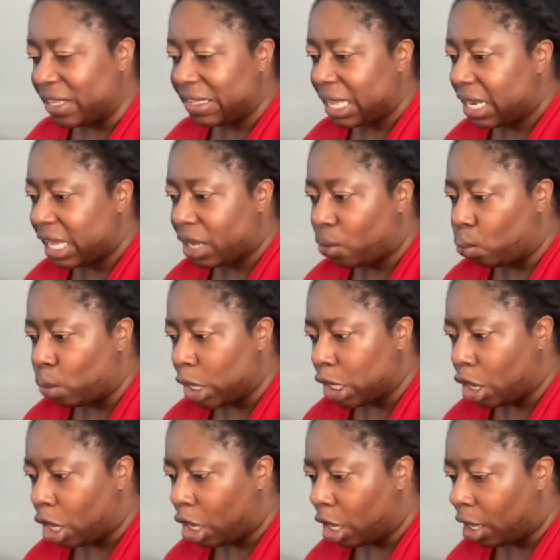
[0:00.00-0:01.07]
Is that like a
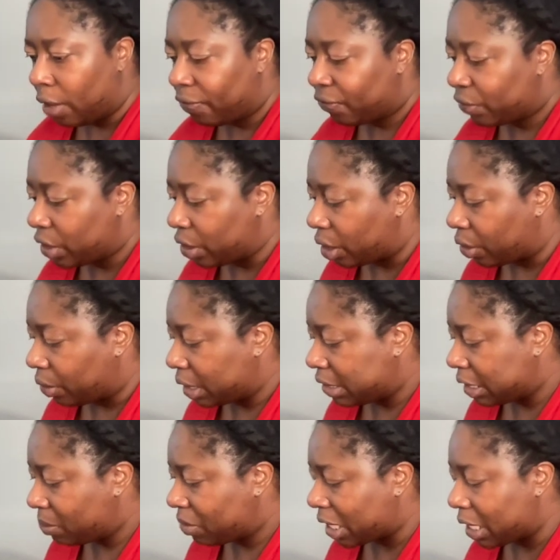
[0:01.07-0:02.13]
one-off? You know, it
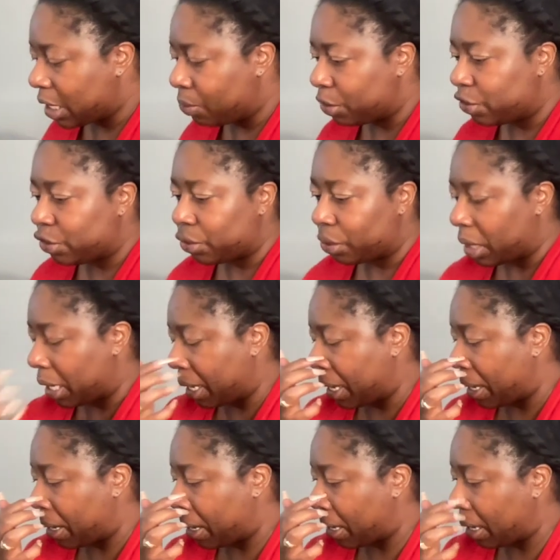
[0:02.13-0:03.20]
seems like he was doing
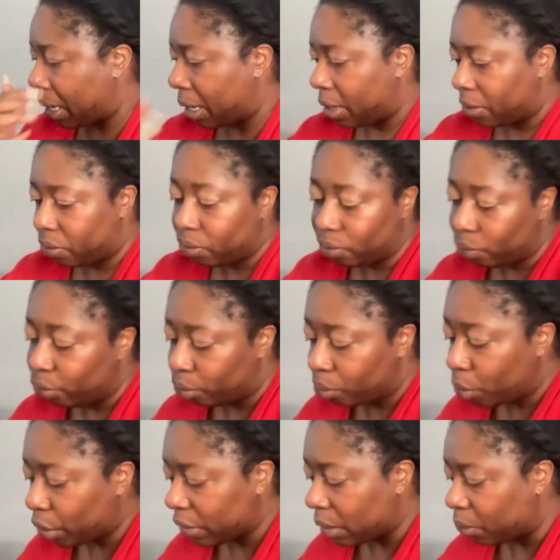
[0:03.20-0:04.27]
it uh,
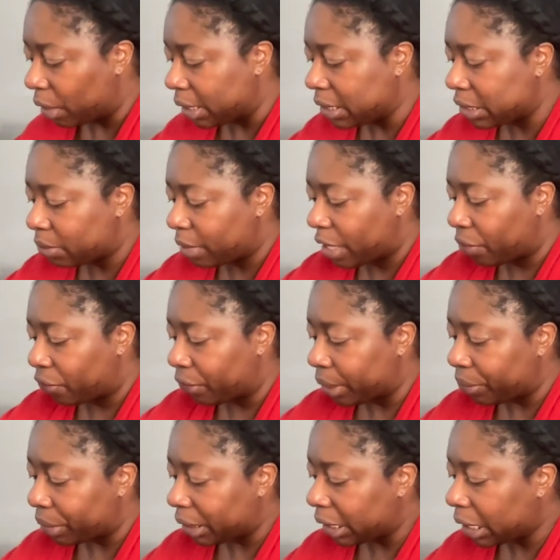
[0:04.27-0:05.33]
more than once, rather
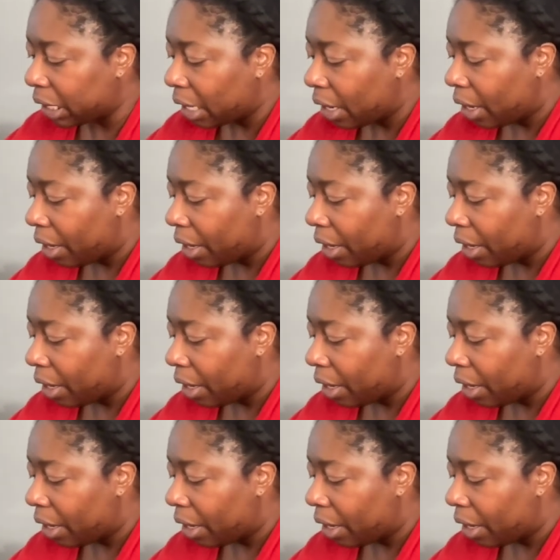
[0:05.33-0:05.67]
frequently.